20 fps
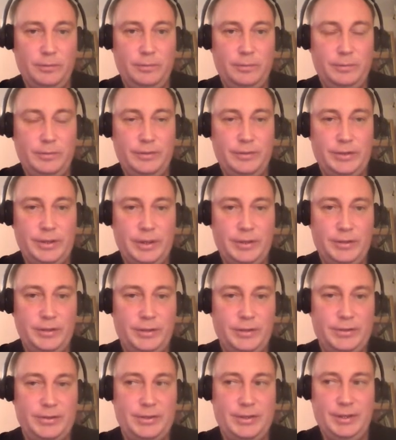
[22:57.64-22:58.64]
of
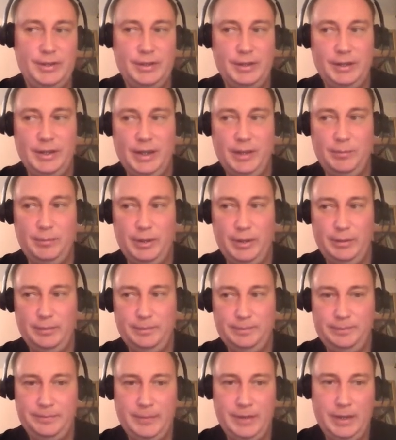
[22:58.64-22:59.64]
standard C library.
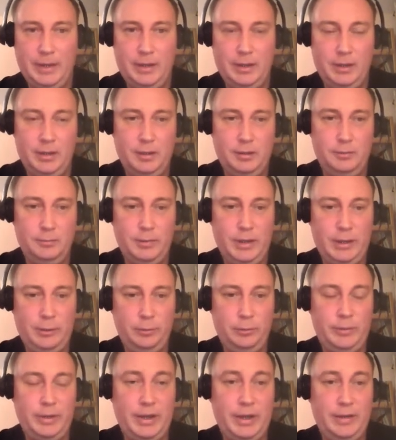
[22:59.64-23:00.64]
Why
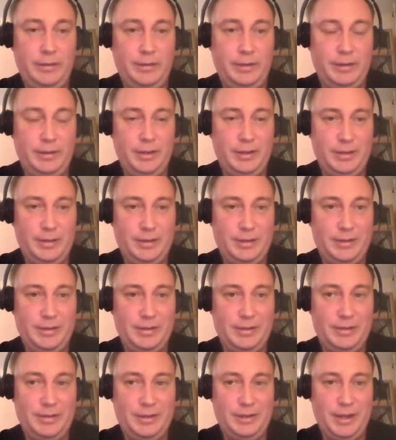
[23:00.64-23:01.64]
do we ever need
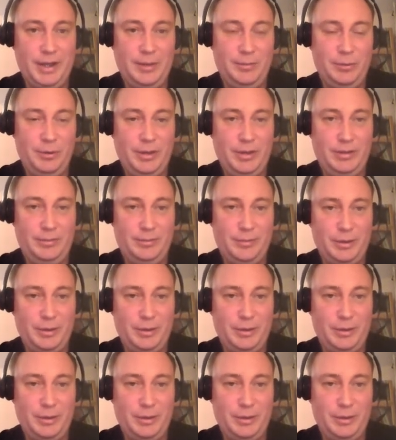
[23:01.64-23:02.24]
C library?